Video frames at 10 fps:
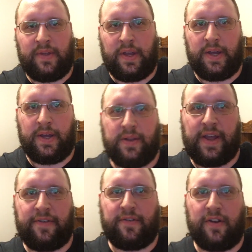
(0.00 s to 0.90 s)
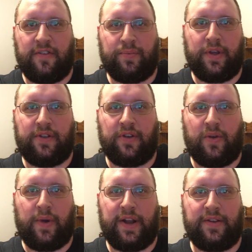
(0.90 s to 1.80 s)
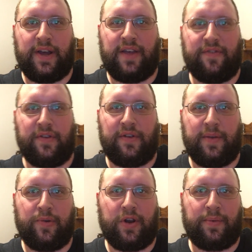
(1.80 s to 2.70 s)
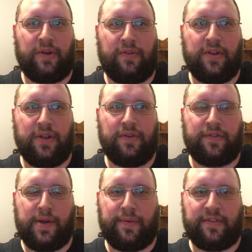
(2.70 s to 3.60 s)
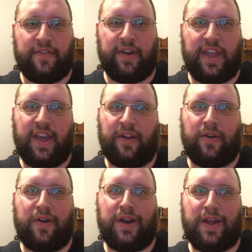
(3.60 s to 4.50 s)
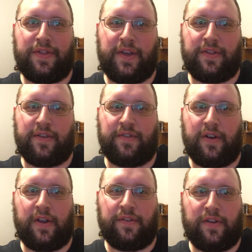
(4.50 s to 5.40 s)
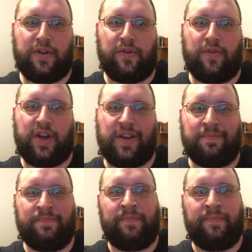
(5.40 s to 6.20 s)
last year his play took quite a dive, and he put up career lows in almost every category, and I think this year he's going to